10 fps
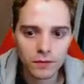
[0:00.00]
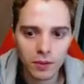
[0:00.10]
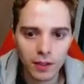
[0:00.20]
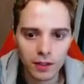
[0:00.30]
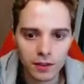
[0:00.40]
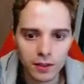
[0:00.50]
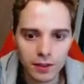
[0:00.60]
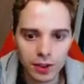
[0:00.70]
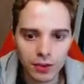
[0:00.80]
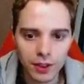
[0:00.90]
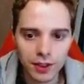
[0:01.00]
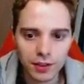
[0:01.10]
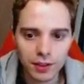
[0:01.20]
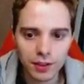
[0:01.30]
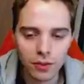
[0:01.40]
Well, in this situation,
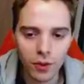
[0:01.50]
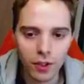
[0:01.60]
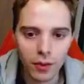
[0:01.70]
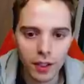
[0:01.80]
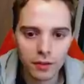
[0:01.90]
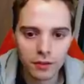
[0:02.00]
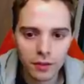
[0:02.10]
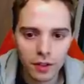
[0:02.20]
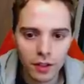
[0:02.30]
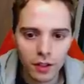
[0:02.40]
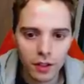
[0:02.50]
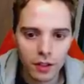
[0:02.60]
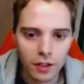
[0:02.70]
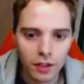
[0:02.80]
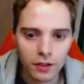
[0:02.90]
there's no other way.
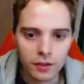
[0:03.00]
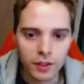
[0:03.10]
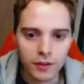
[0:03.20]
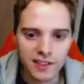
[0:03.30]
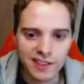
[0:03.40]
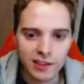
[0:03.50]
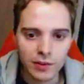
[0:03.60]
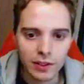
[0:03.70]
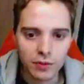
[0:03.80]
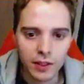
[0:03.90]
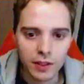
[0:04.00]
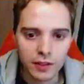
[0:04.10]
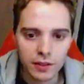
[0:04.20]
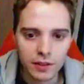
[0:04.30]
There is no other way.